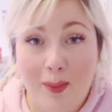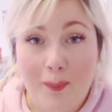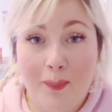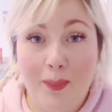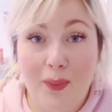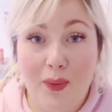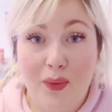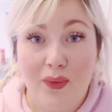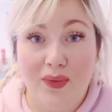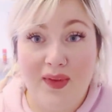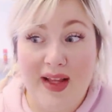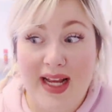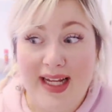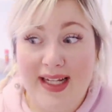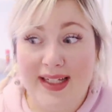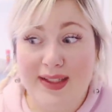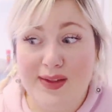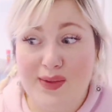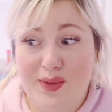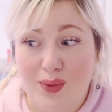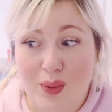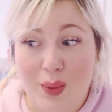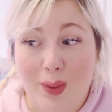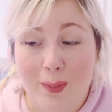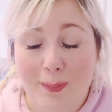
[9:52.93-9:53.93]
But they are
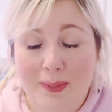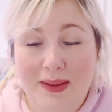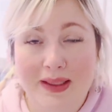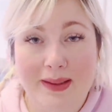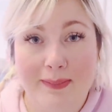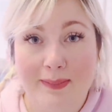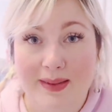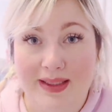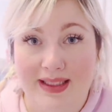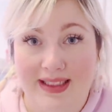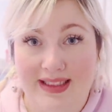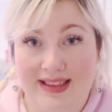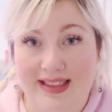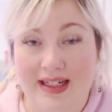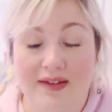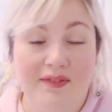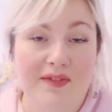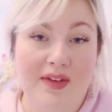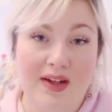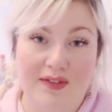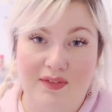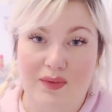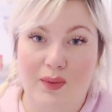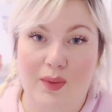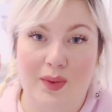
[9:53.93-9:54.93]
so pigmented. I've
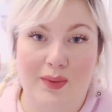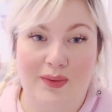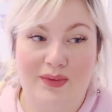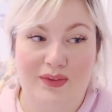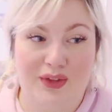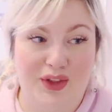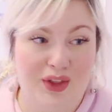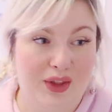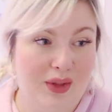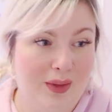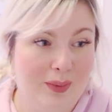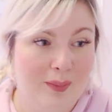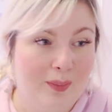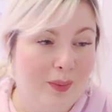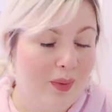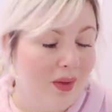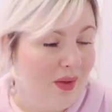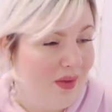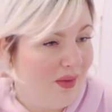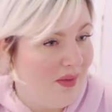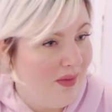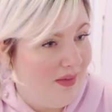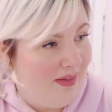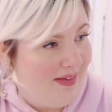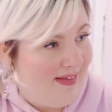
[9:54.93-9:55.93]
never worked with tube
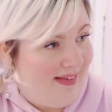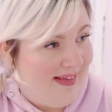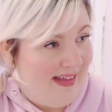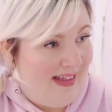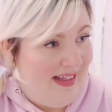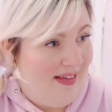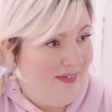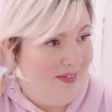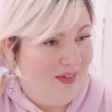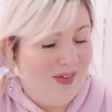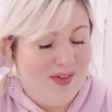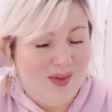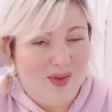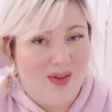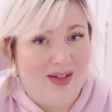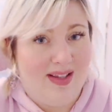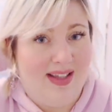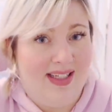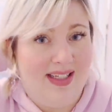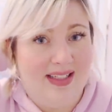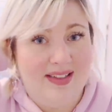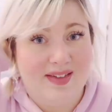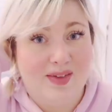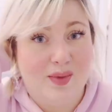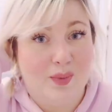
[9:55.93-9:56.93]
watercolours either, so I
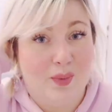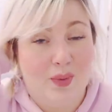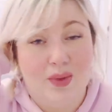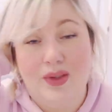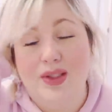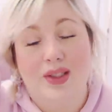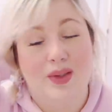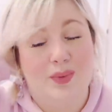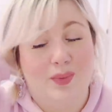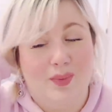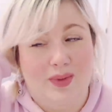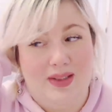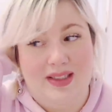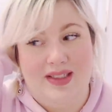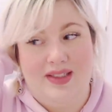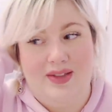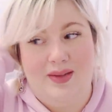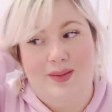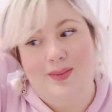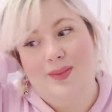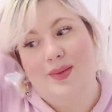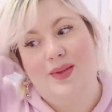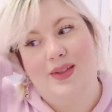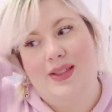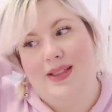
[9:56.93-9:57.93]
think I squirted way
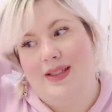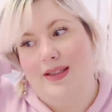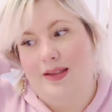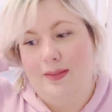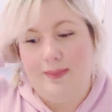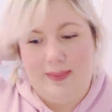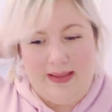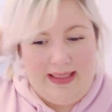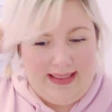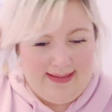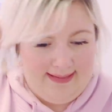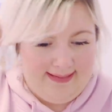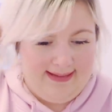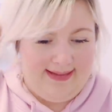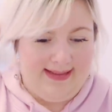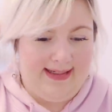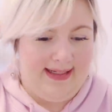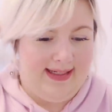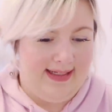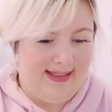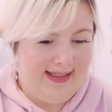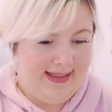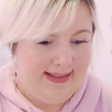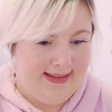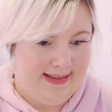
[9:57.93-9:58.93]
too much in the pan than
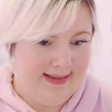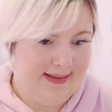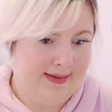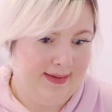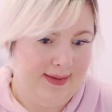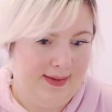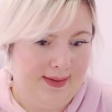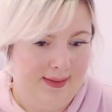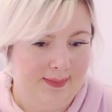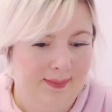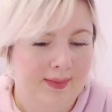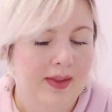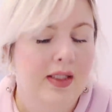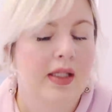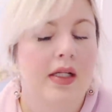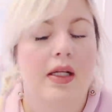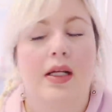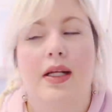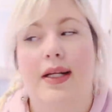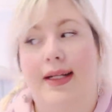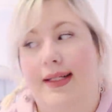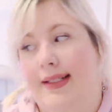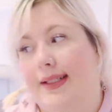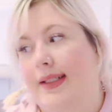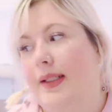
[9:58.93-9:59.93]
I needed to.
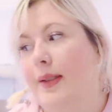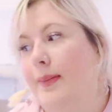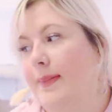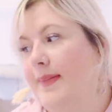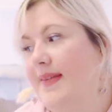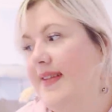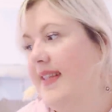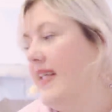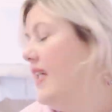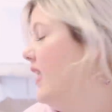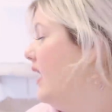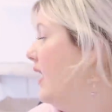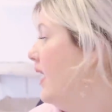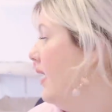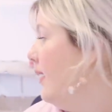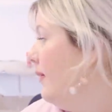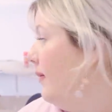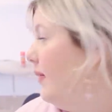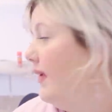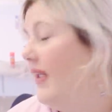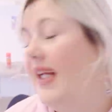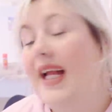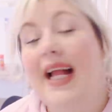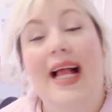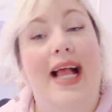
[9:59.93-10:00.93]
Oops.
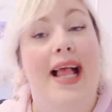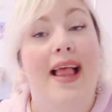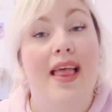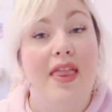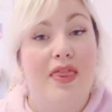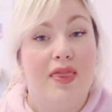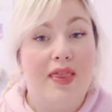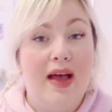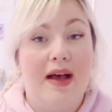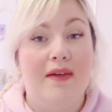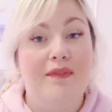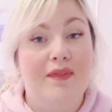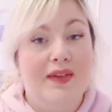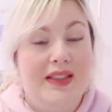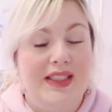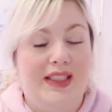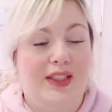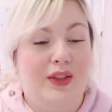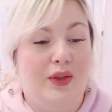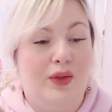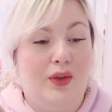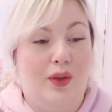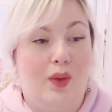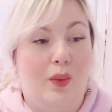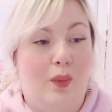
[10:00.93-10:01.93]
But yeah, that
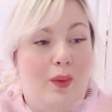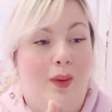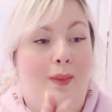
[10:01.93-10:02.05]
video